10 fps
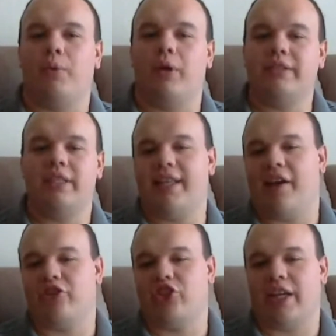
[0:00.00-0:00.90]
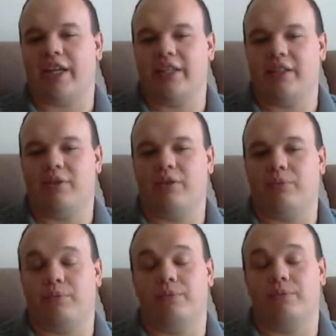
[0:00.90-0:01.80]
Once a day, I'll check into
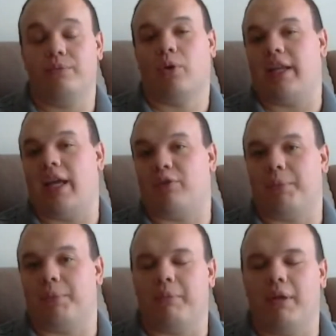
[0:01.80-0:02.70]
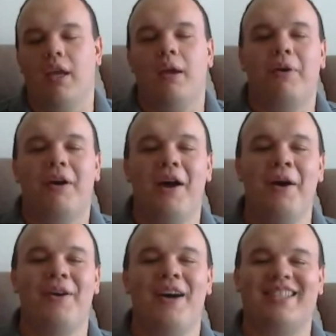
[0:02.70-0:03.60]
more than that for me, but
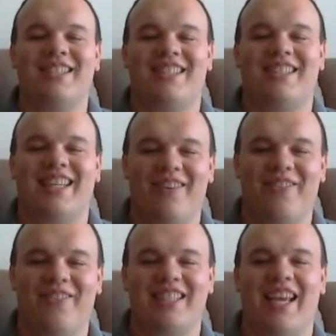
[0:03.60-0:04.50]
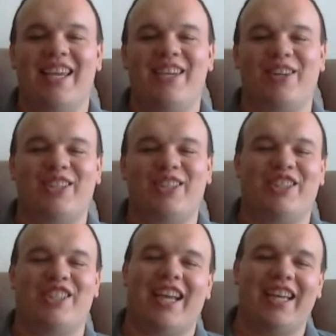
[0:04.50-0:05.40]
once a day, you could just
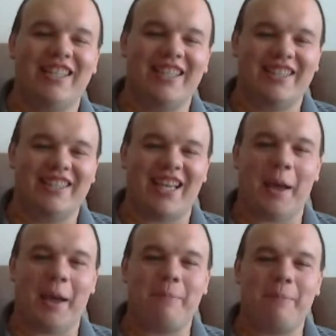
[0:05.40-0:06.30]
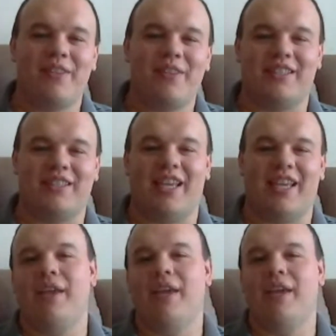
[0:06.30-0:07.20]
check into this app, this
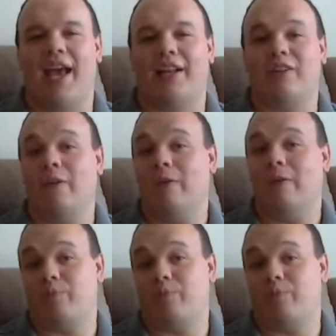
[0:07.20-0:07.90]
game, and